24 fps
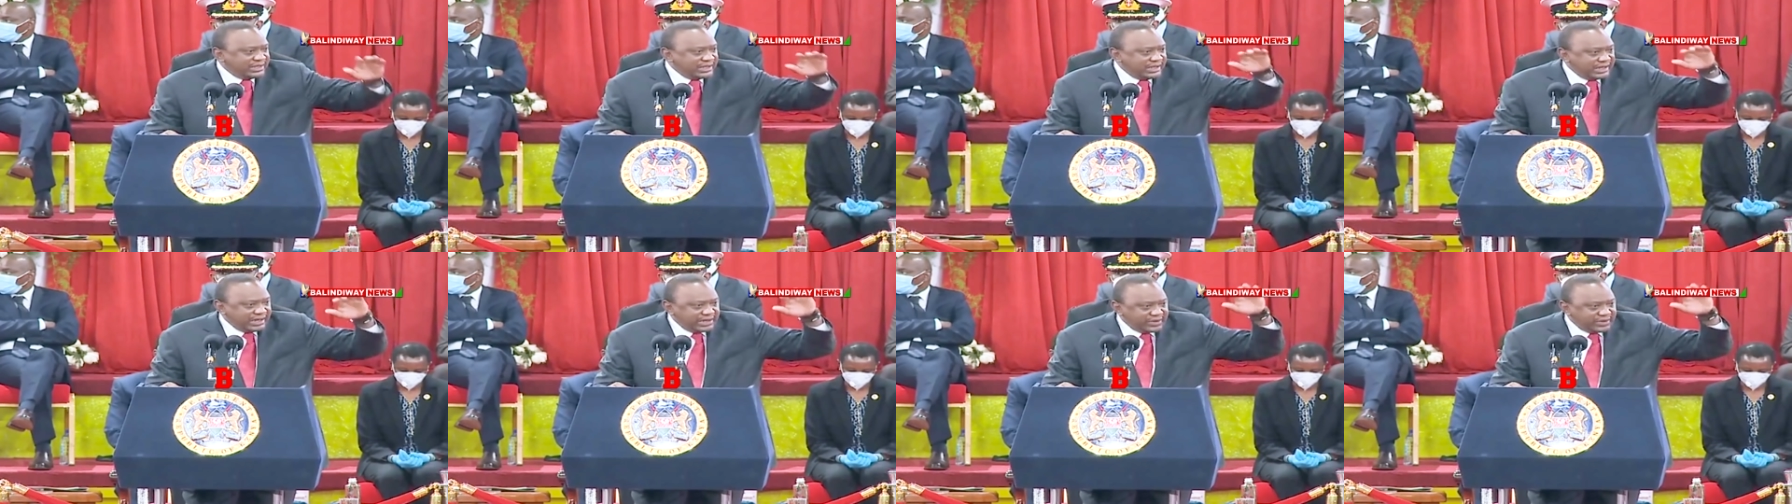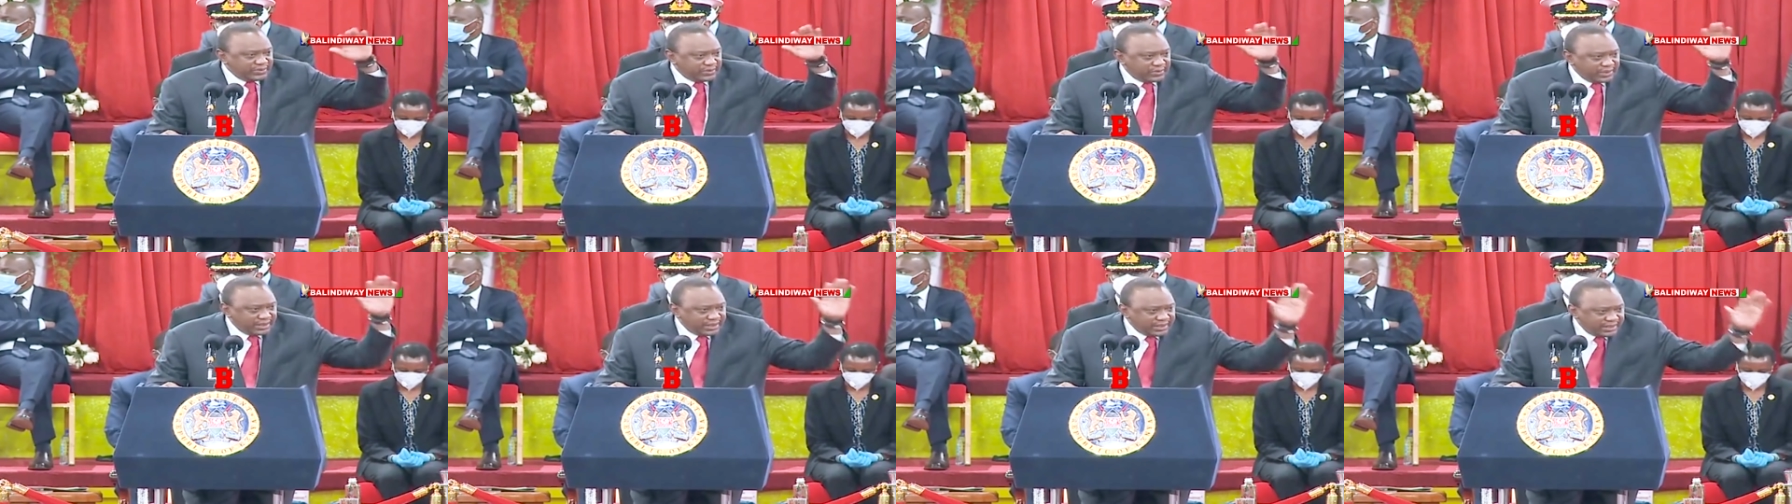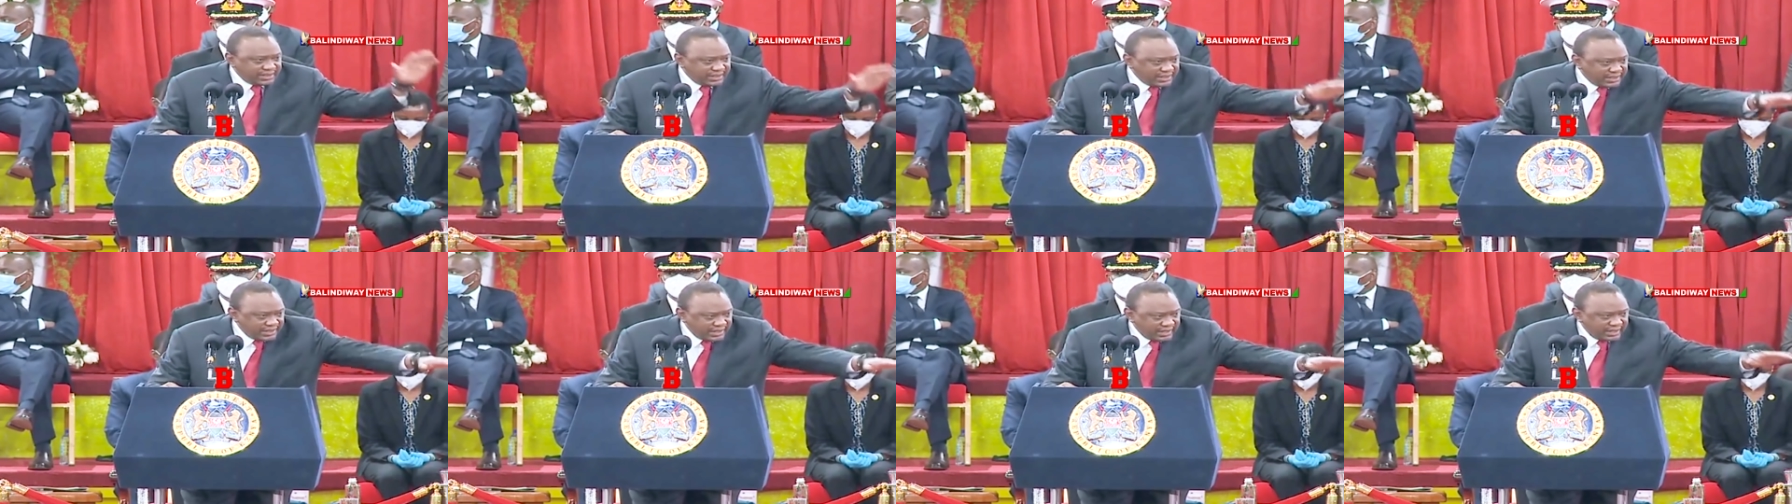dealing with
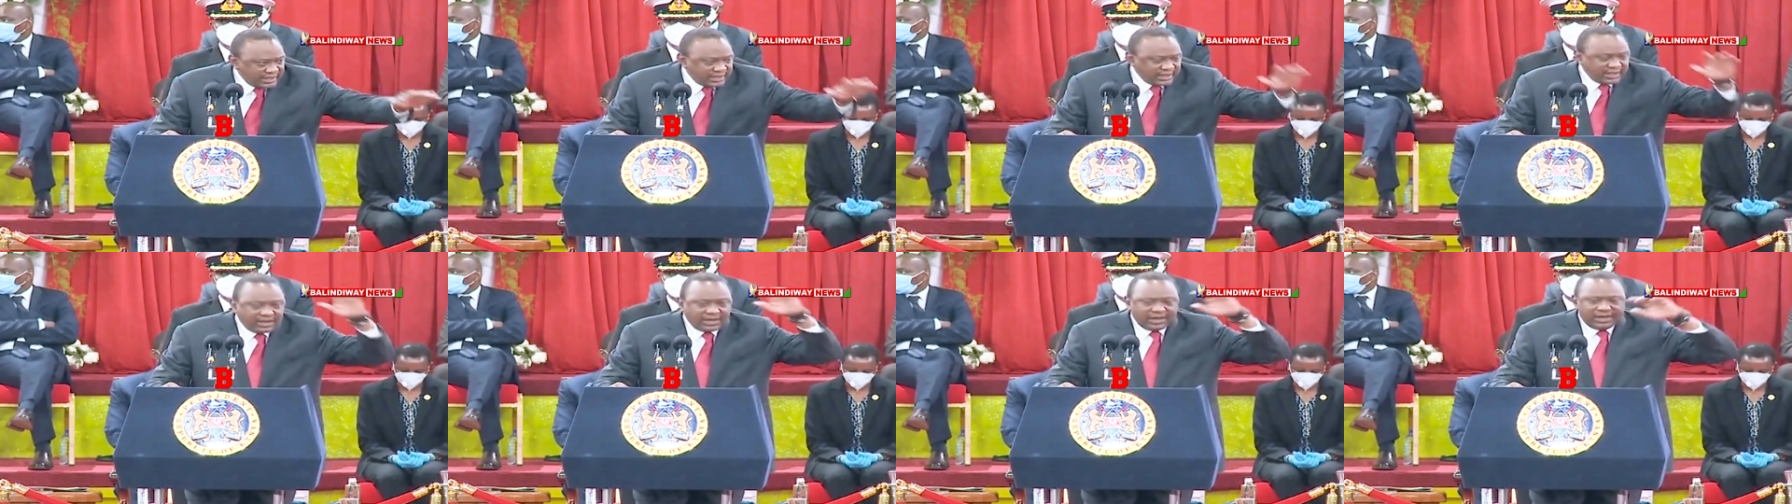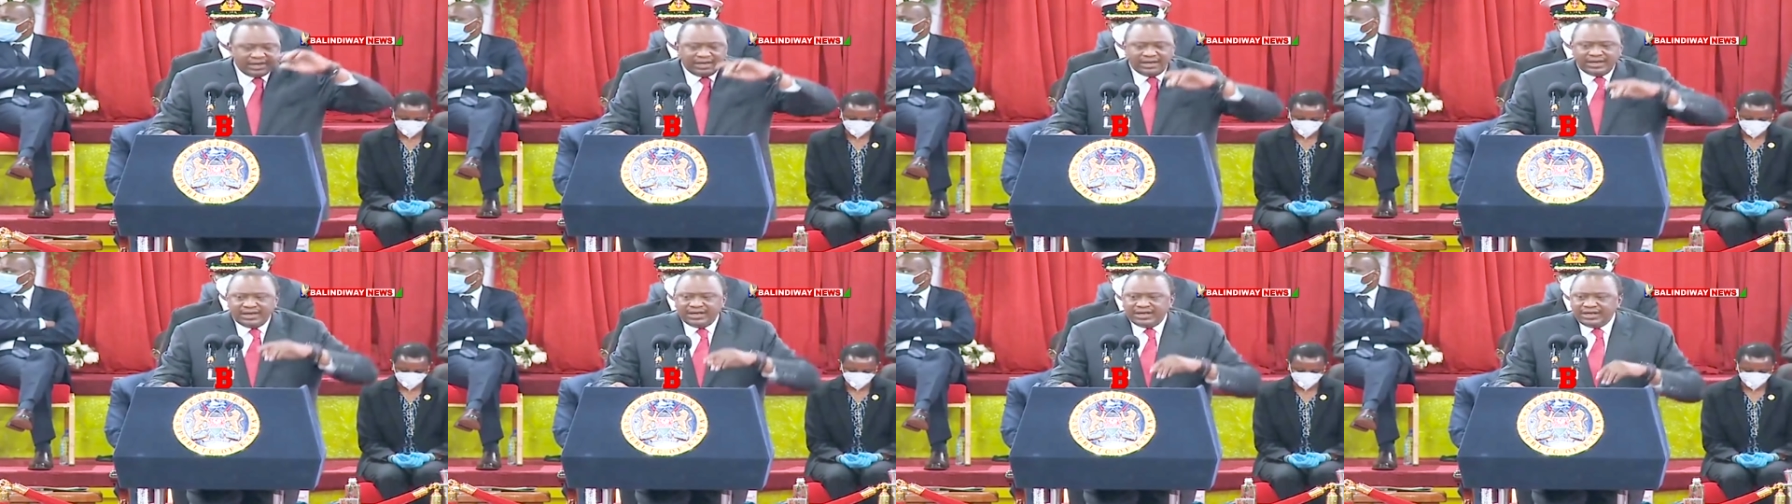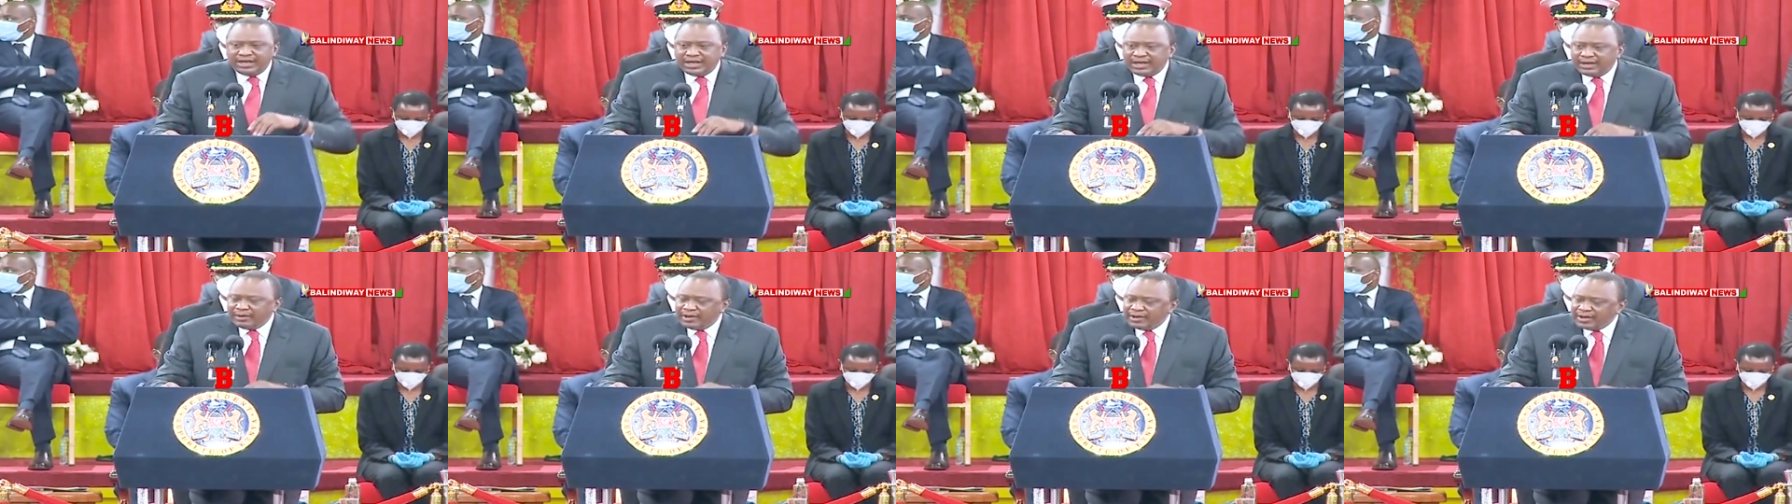uh, uh,
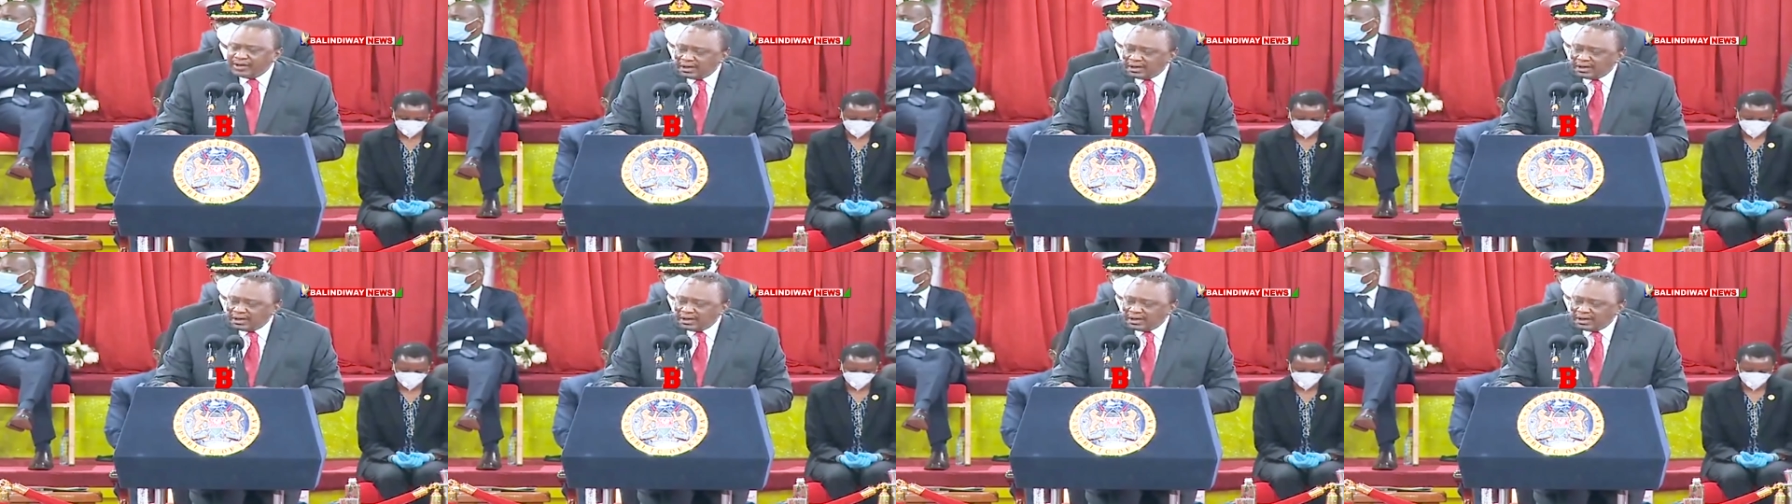uh,